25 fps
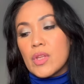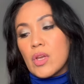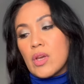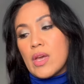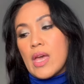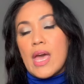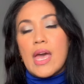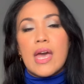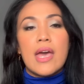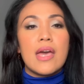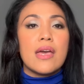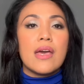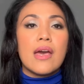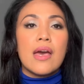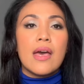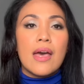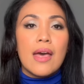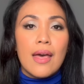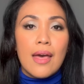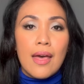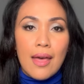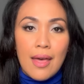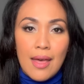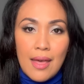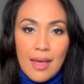okay,
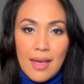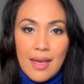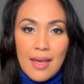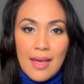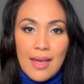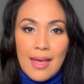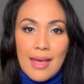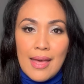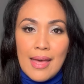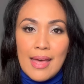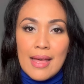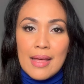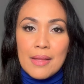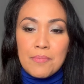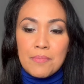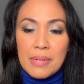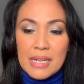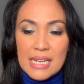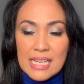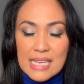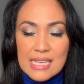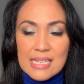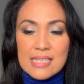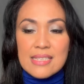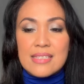
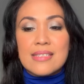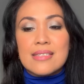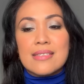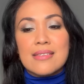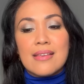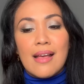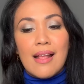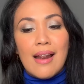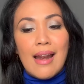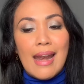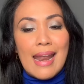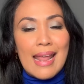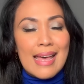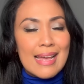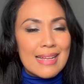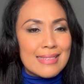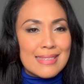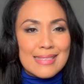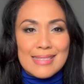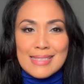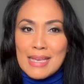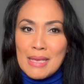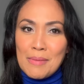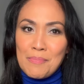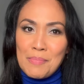please,
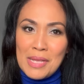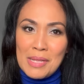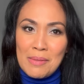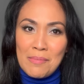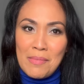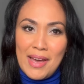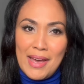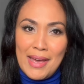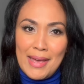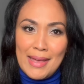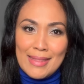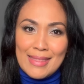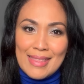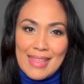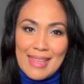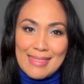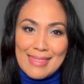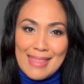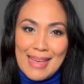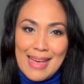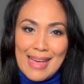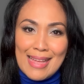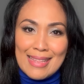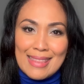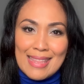let's keep in mind
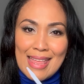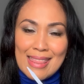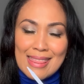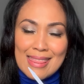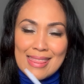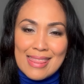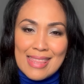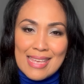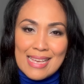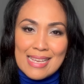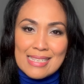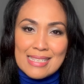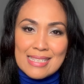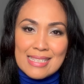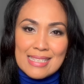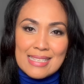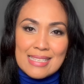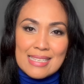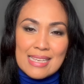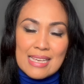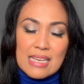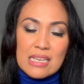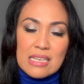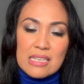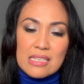that
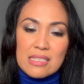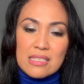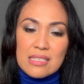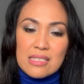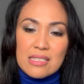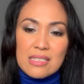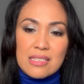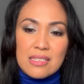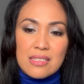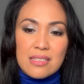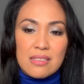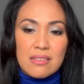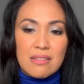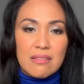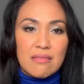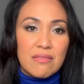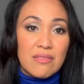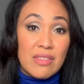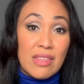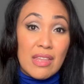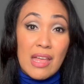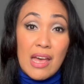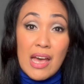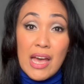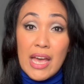this is
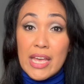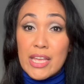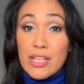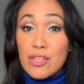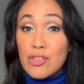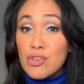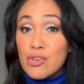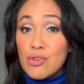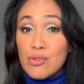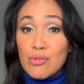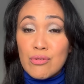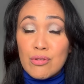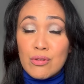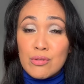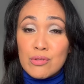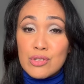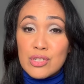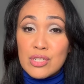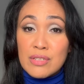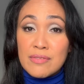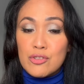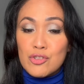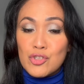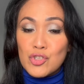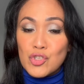9
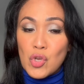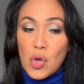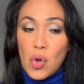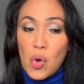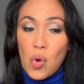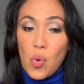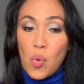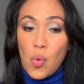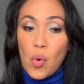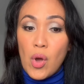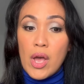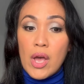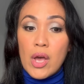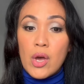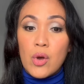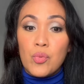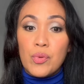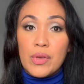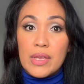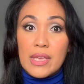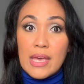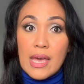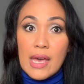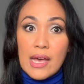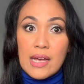euros. So
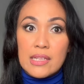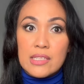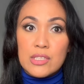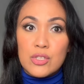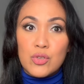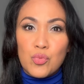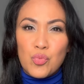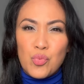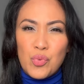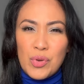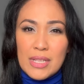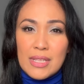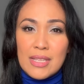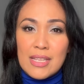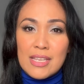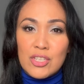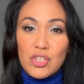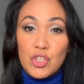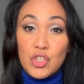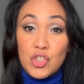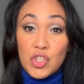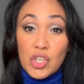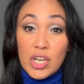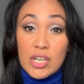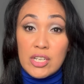we can't really
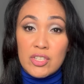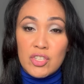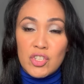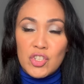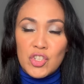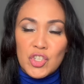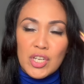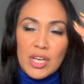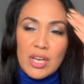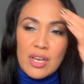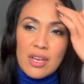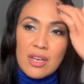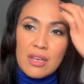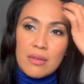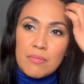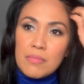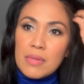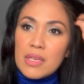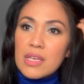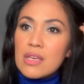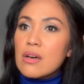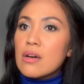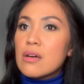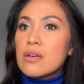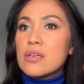judge
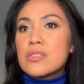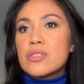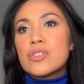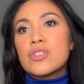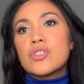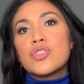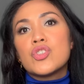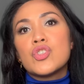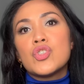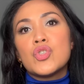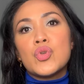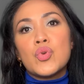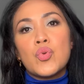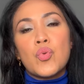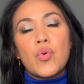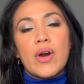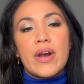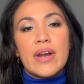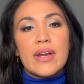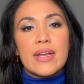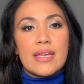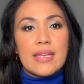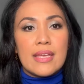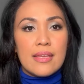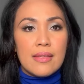because you
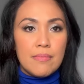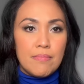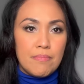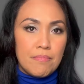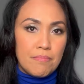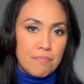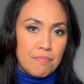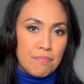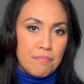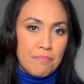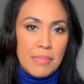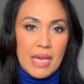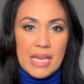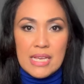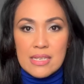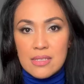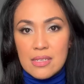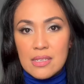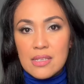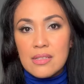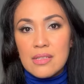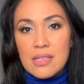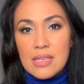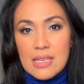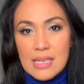are
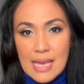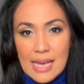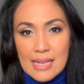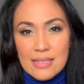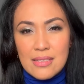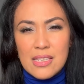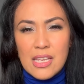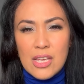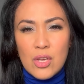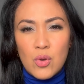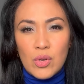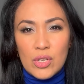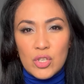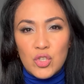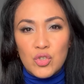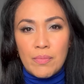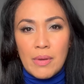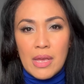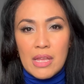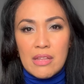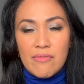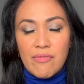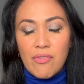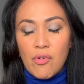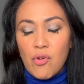basically getting what you
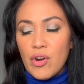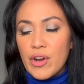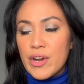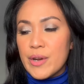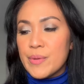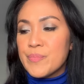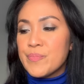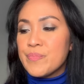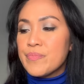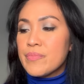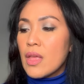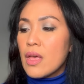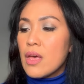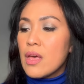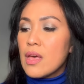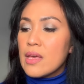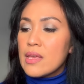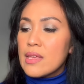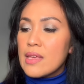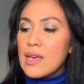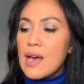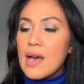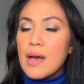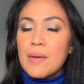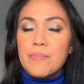paid for.
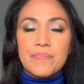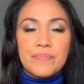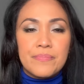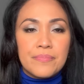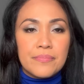Yeah.